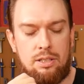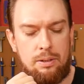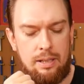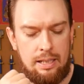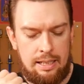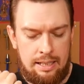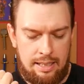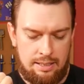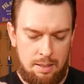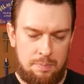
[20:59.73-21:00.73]
So
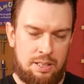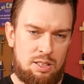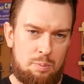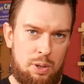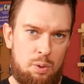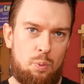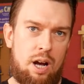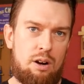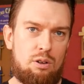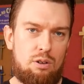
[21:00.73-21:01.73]
that's something to be
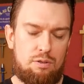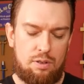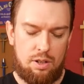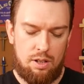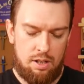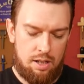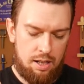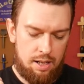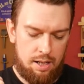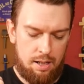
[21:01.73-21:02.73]
aware of.
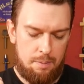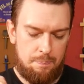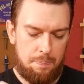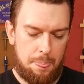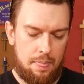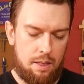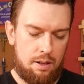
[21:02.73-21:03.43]
Um,